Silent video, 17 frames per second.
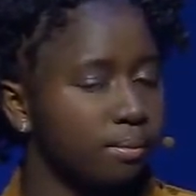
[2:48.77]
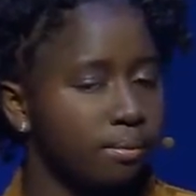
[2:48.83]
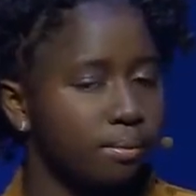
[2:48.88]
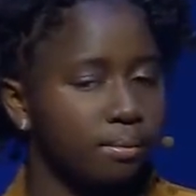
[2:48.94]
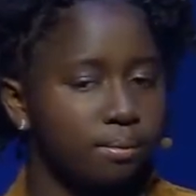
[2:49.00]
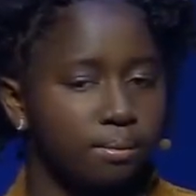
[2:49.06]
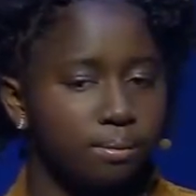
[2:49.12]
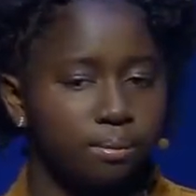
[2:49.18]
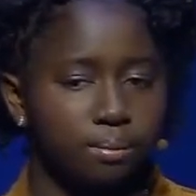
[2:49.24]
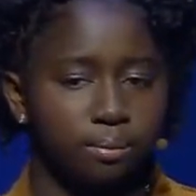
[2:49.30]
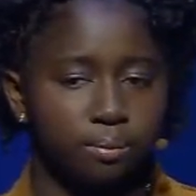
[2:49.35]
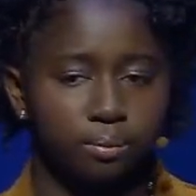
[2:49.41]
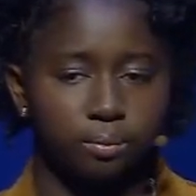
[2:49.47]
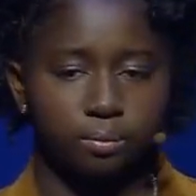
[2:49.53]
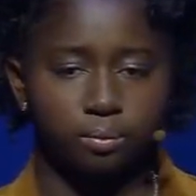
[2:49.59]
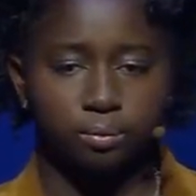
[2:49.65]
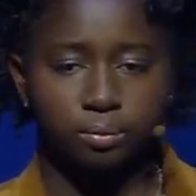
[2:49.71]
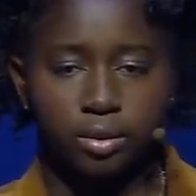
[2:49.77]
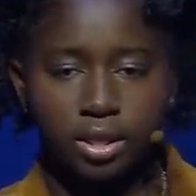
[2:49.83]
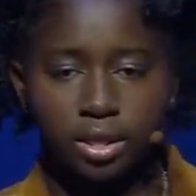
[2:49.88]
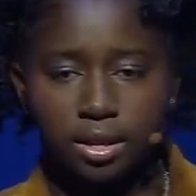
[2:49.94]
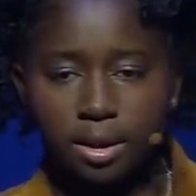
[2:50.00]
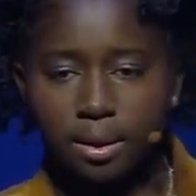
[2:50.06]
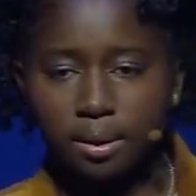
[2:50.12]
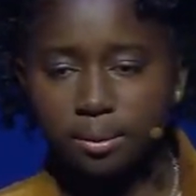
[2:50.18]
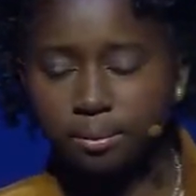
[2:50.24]

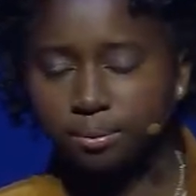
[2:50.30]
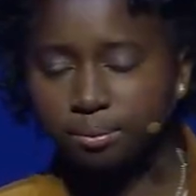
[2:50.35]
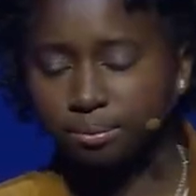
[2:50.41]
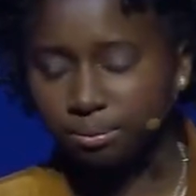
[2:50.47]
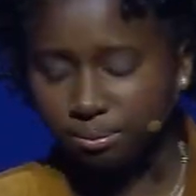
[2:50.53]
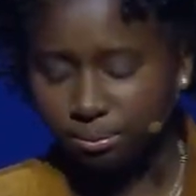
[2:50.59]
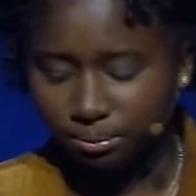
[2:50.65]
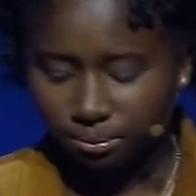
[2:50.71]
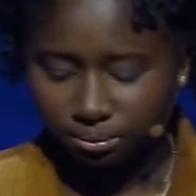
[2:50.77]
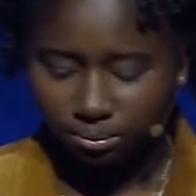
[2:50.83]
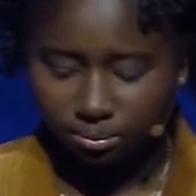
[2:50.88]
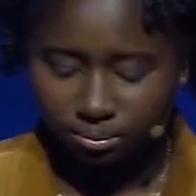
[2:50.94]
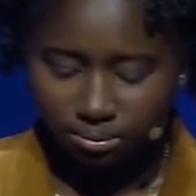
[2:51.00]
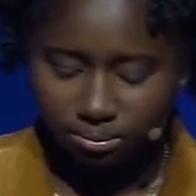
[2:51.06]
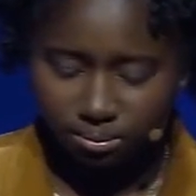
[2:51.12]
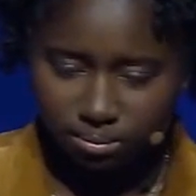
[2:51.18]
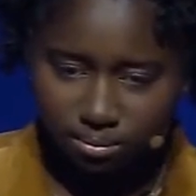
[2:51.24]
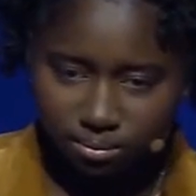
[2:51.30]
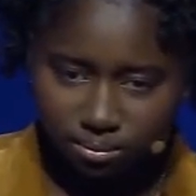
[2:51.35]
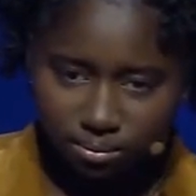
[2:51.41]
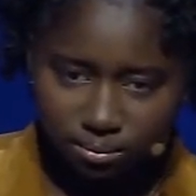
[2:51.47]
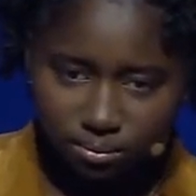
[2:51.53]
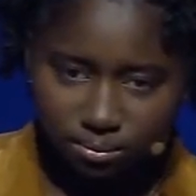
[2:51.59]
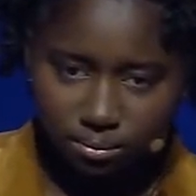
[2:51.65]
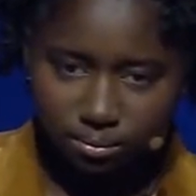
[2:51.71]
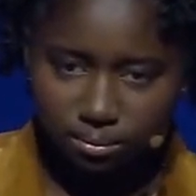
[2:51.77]

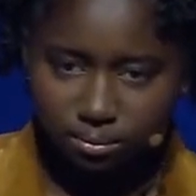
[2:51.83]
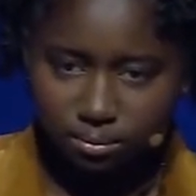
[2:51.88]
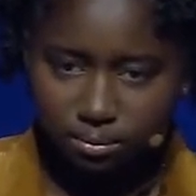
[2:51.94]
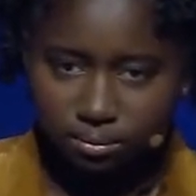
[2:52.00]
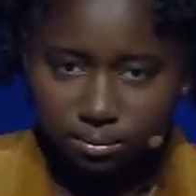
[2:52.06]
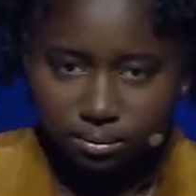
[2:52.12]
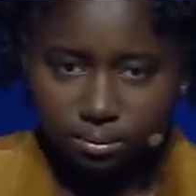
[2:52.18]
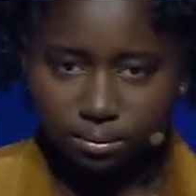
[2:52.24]
No one is speaking in this clip.